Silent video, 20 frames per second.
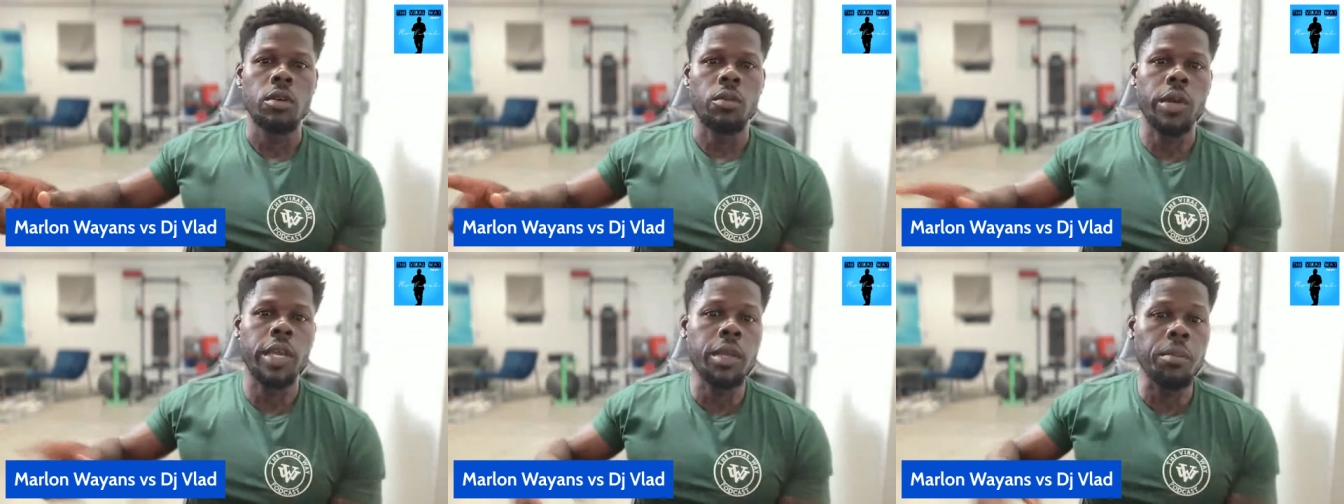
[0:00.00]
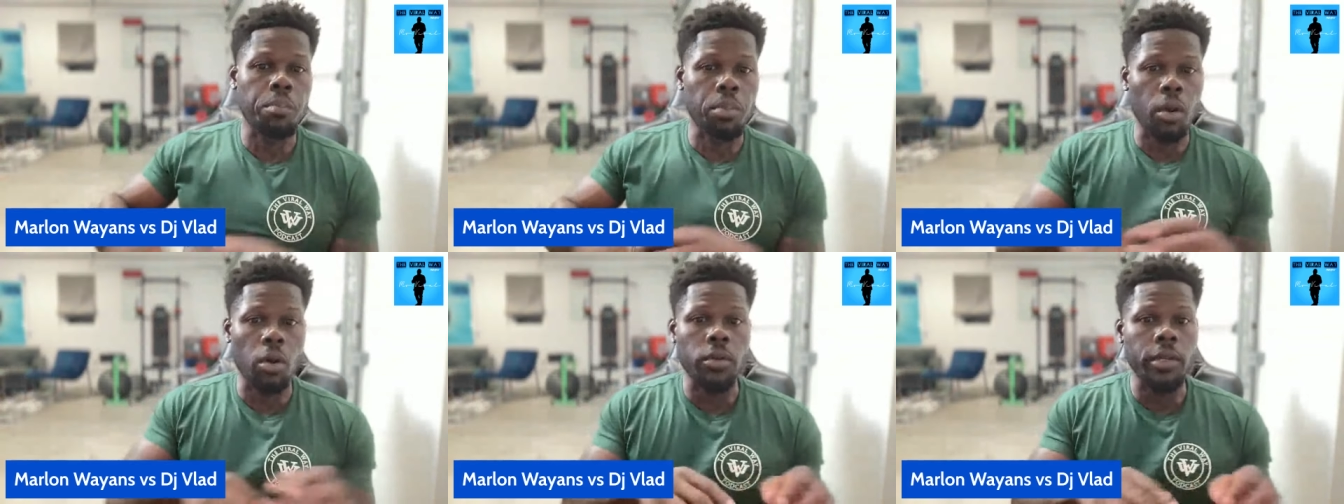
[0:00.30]
He
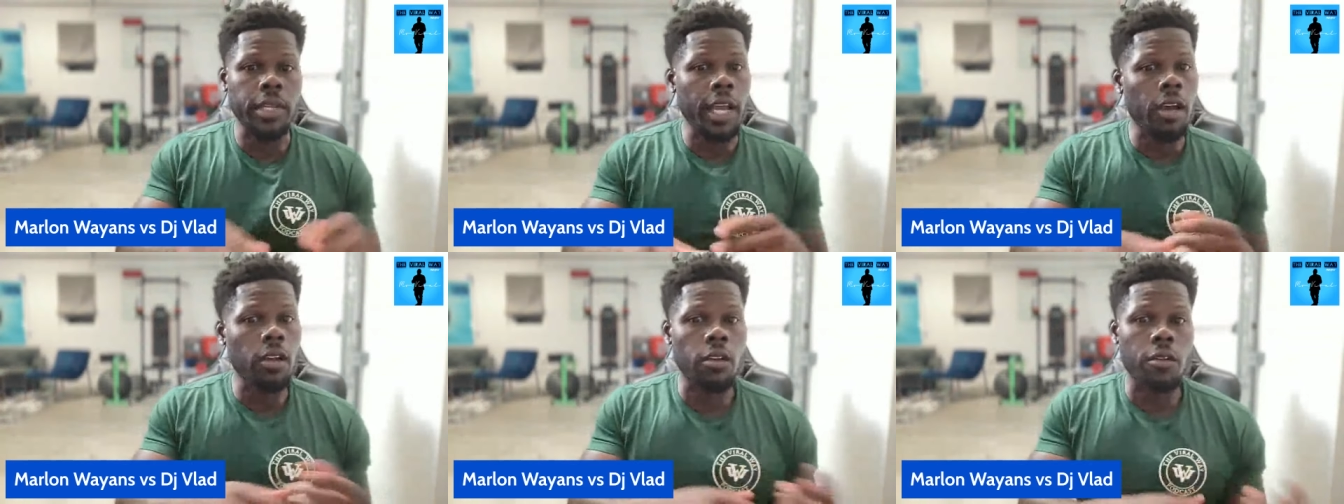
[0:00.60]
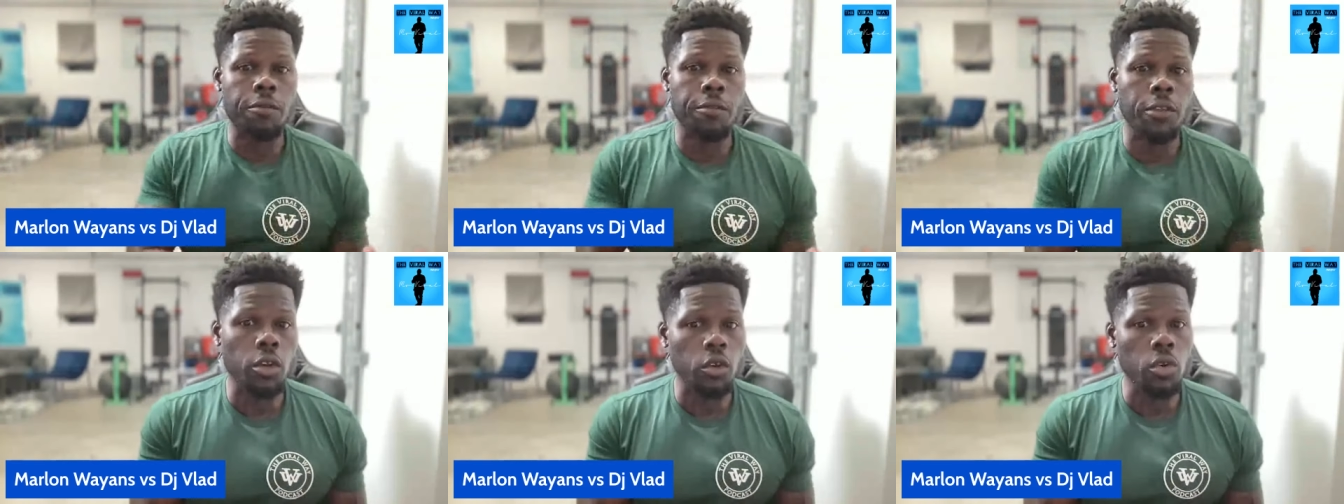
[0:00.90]
broke down the
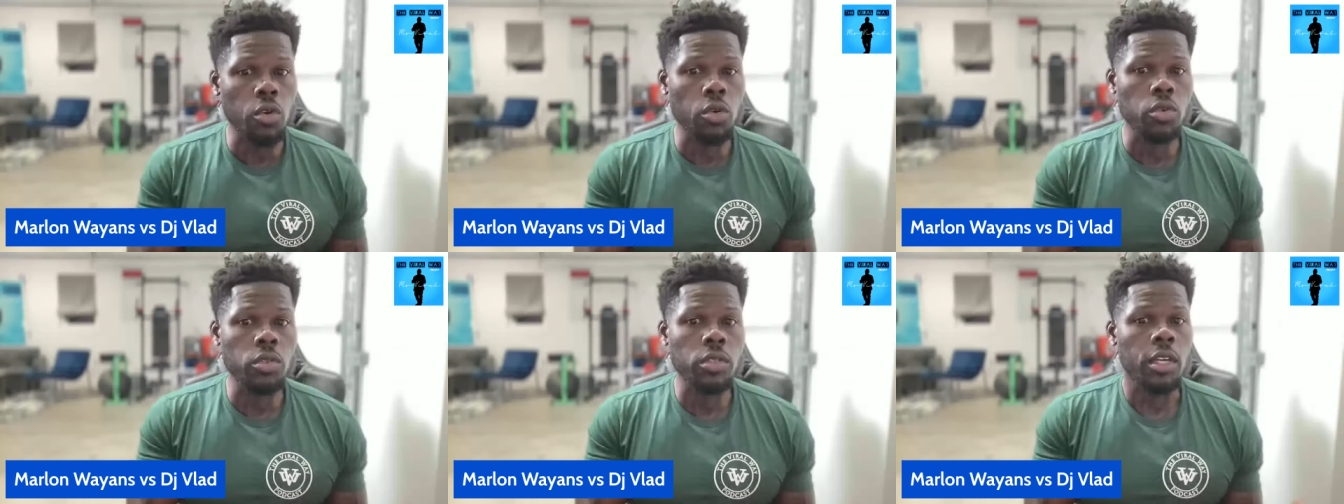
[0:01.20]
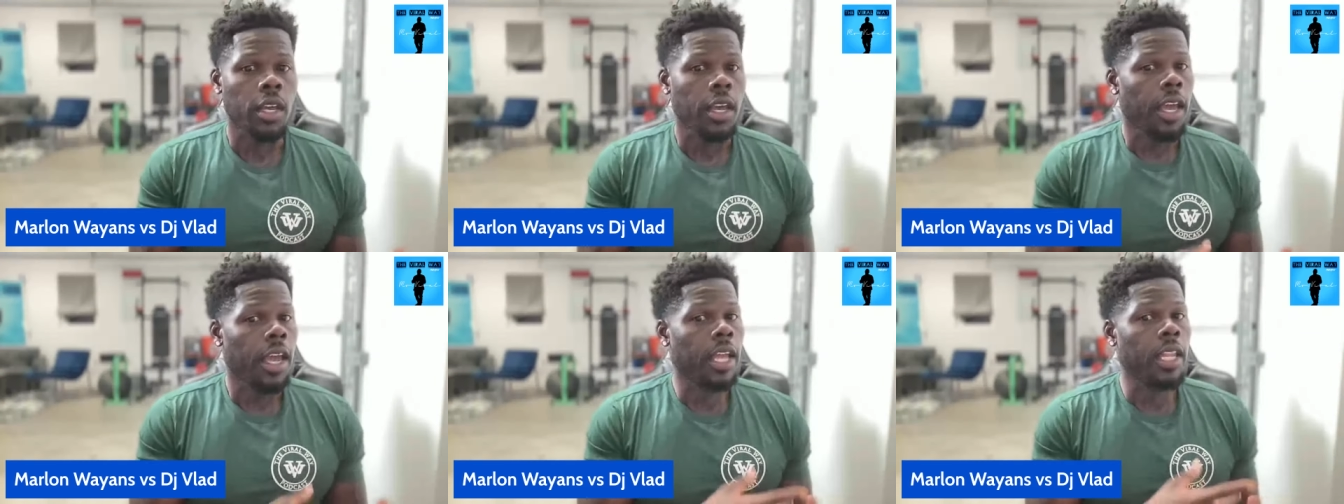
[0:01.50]
views
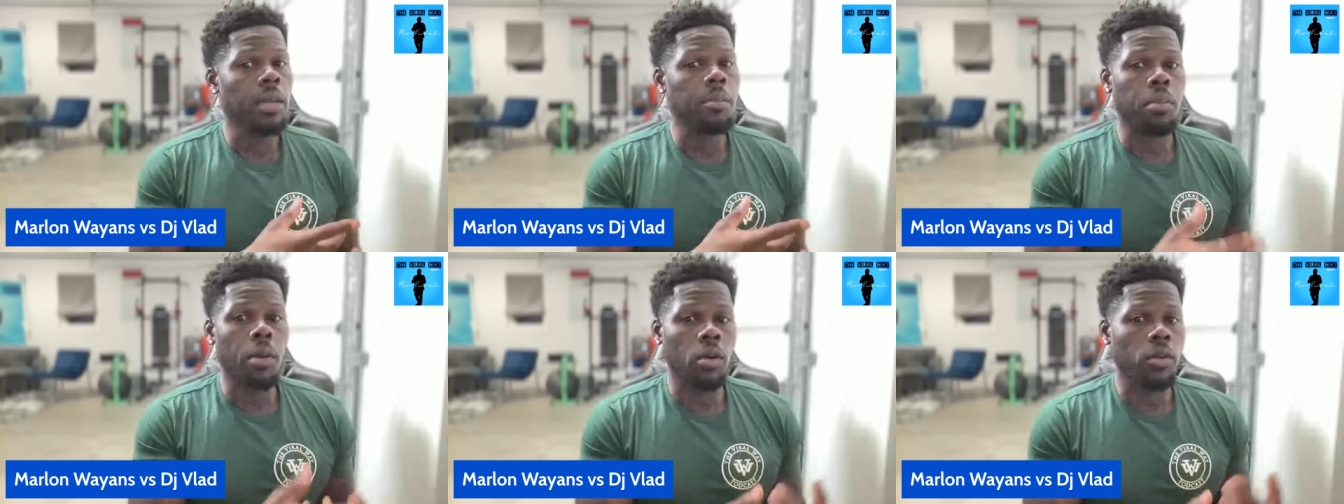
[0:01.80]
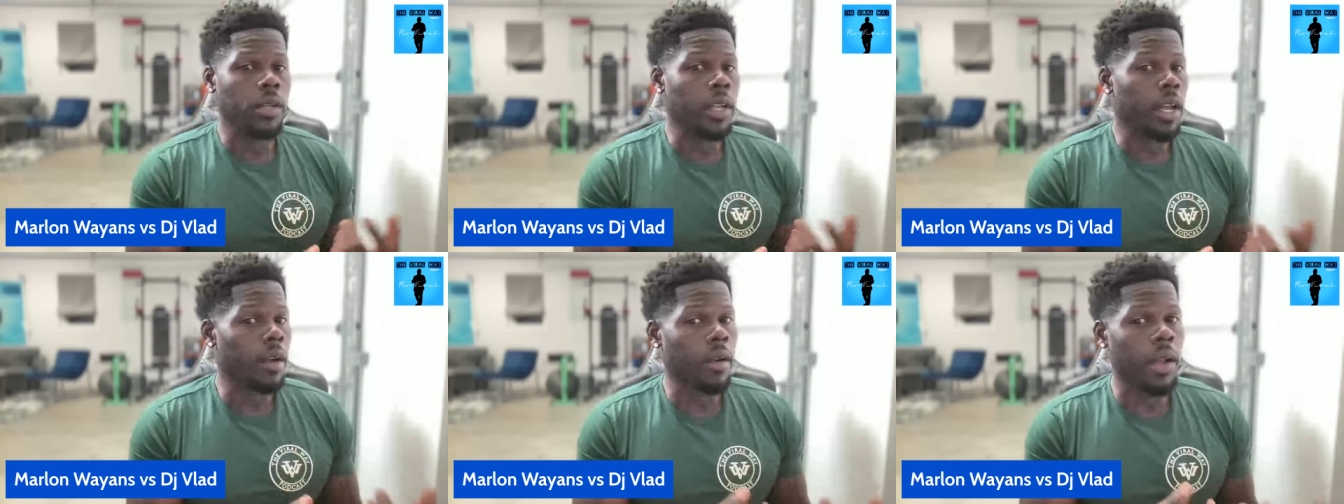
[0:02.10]
and he
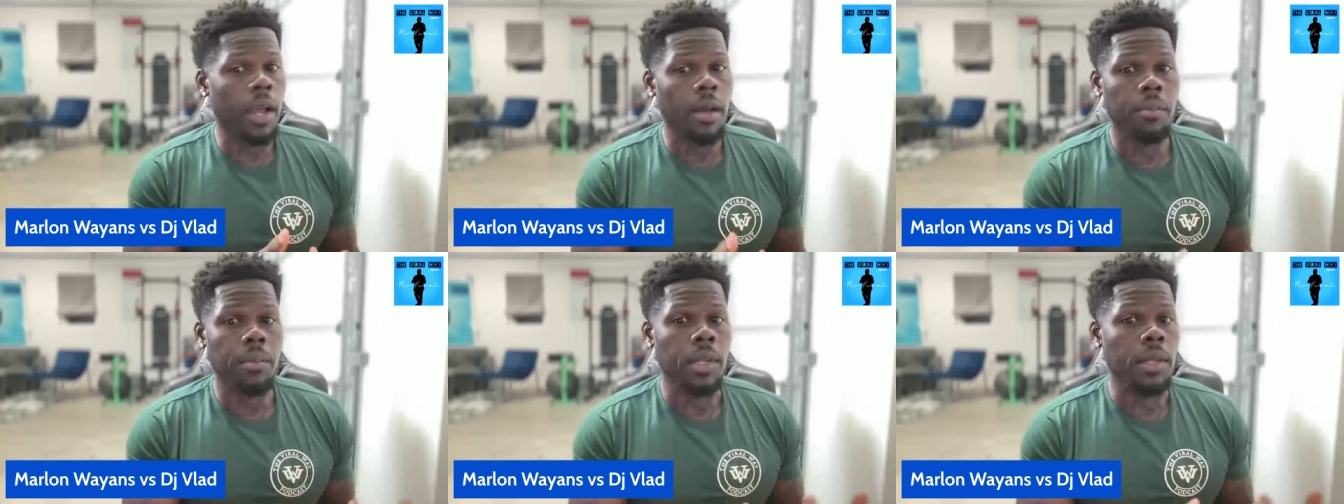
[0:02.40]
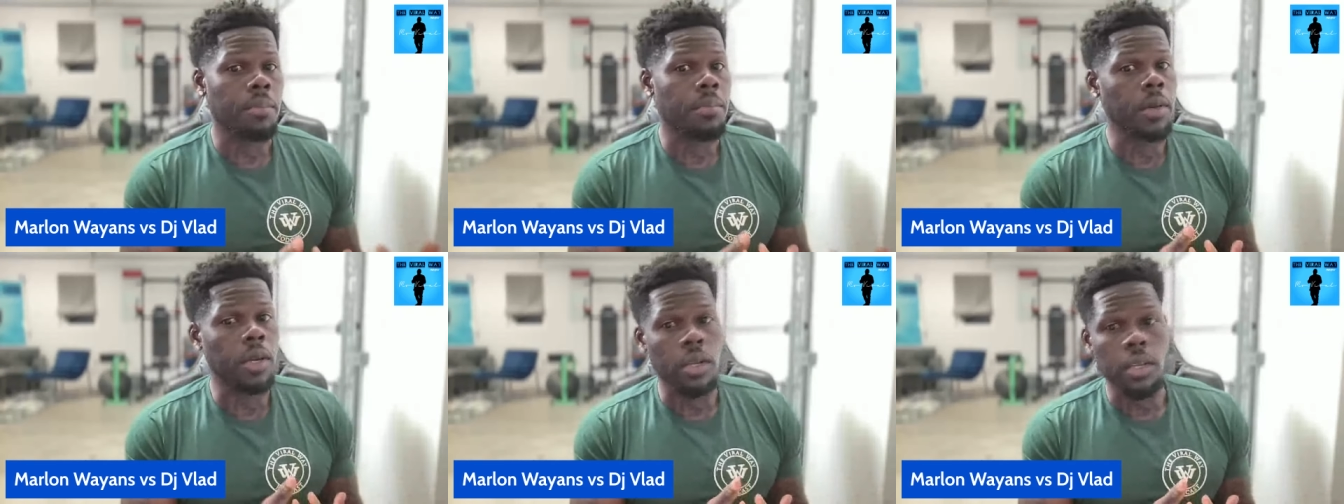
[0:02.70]
broke down how
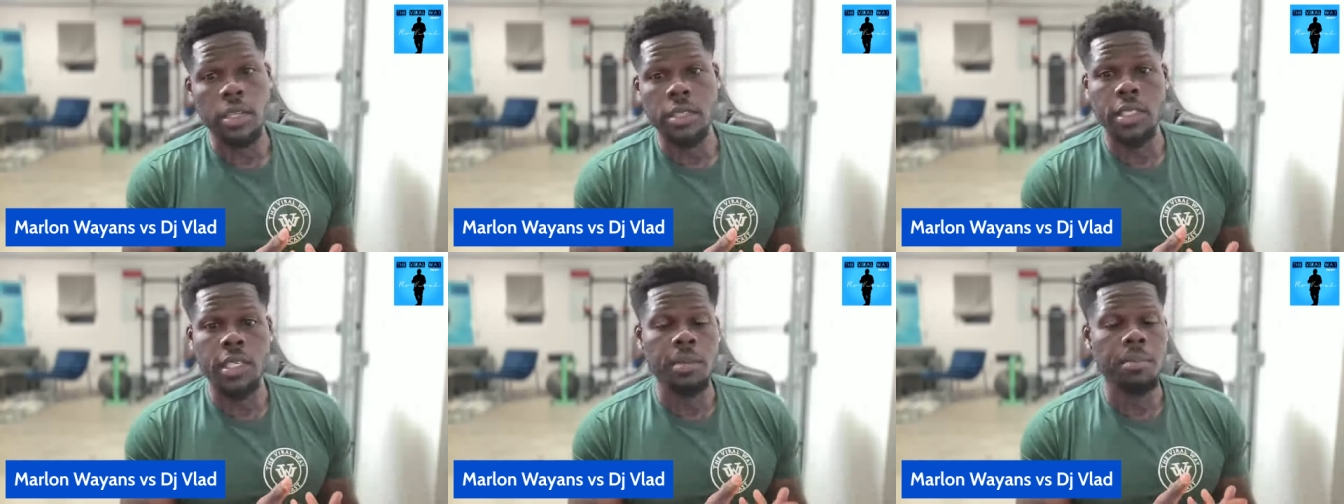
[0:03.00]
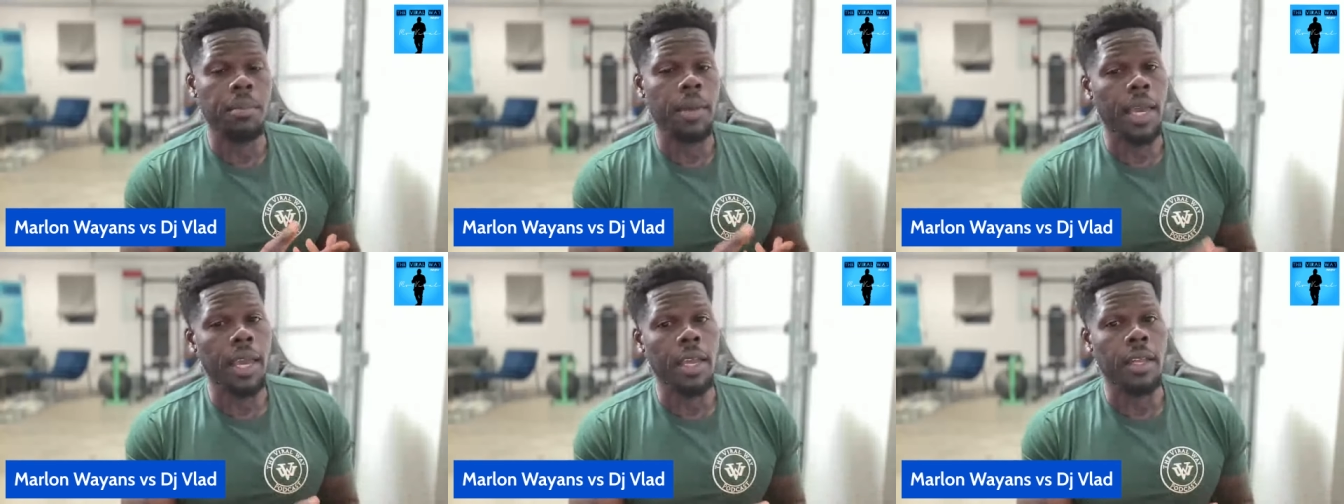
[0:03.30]
many millions he
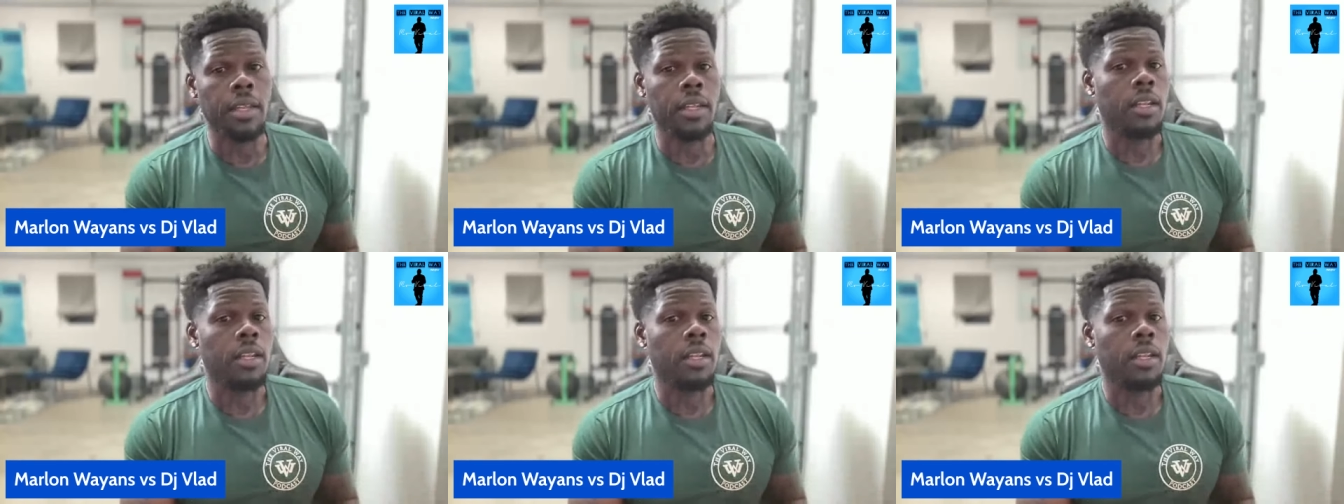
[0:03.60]
made.